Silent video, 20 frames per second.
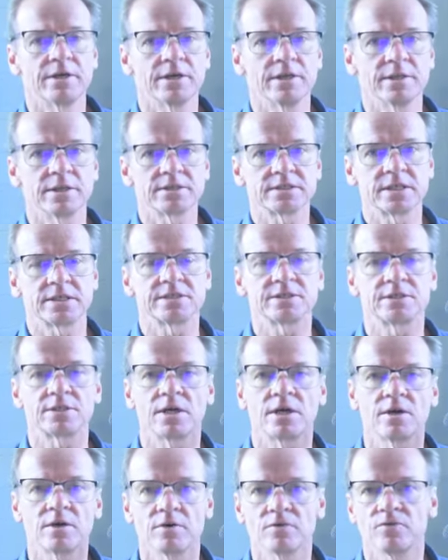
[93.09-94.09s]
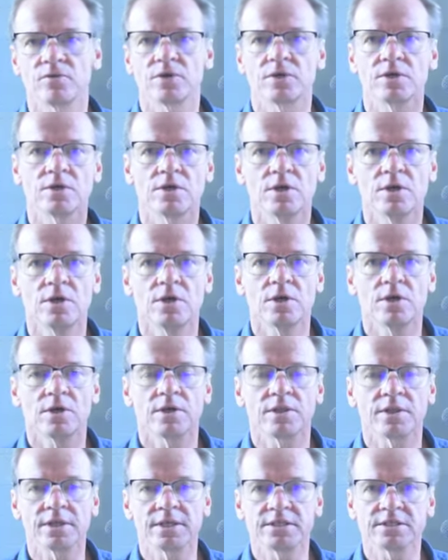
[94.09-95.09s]
in the center of
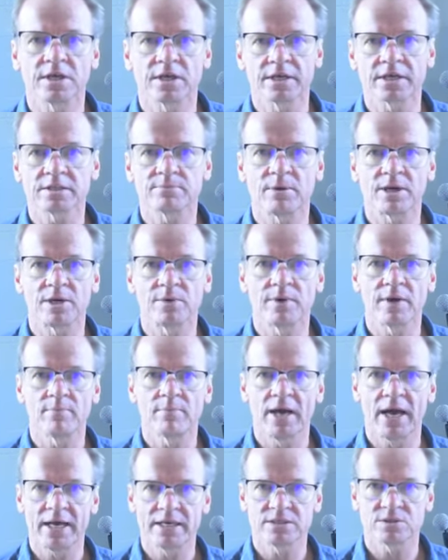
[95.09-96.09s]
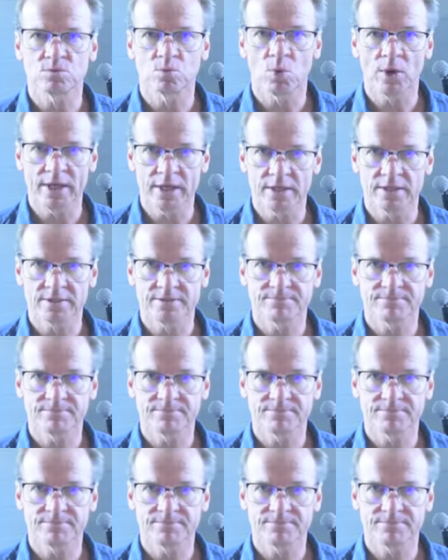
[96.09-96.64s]
the sonic spiderweb as well.